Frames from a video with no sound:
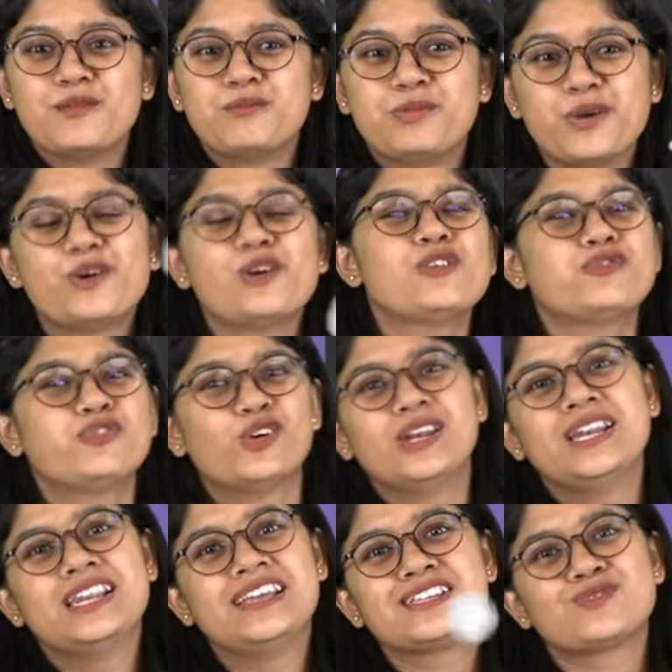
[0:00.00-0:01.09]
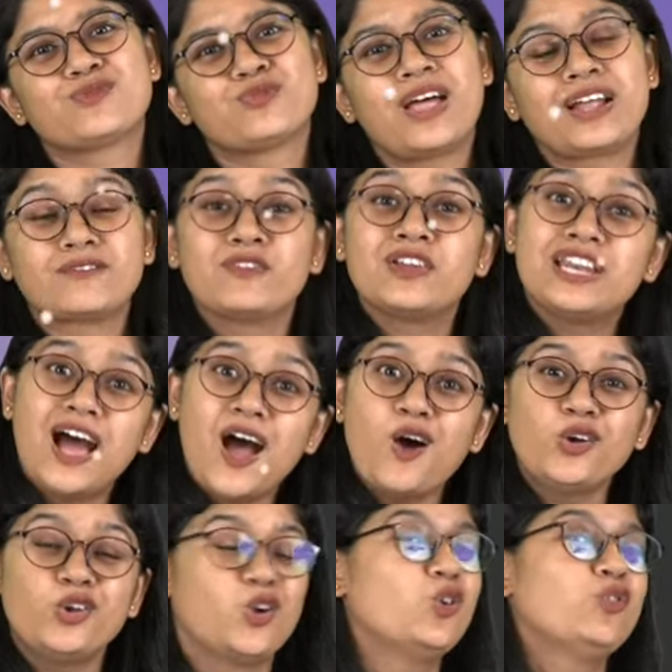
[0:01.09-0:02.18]
beautiful list that we now
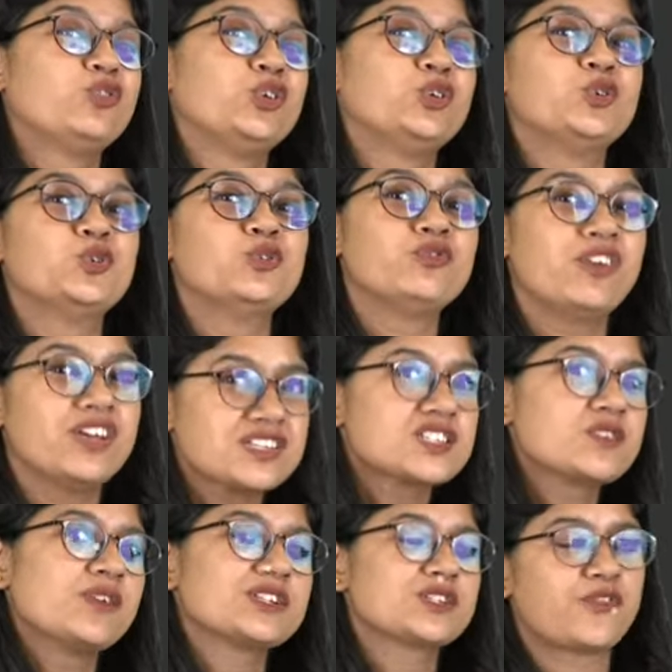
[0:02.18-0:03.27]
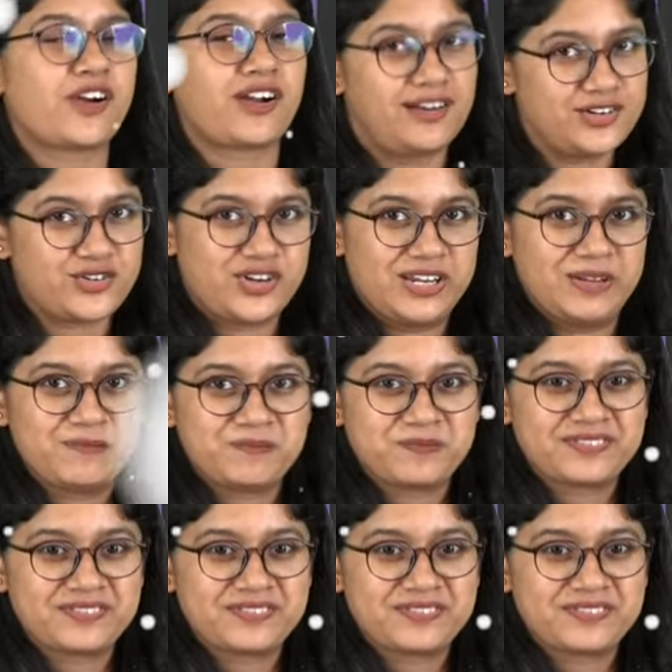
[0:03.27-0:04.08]
know few festivals of our country.